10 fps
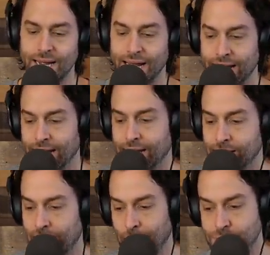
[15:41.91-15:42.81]

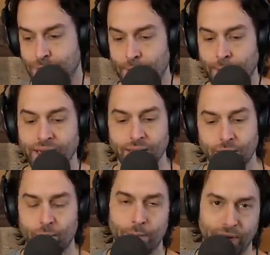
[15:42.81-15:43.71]
and I was probably a
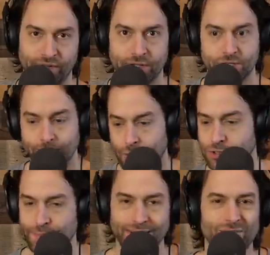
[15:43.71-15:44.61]
little more privileged than
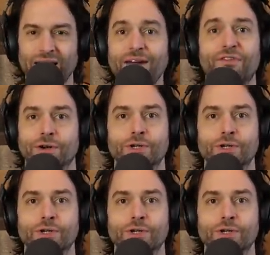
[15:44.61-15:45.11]
most, but whatever.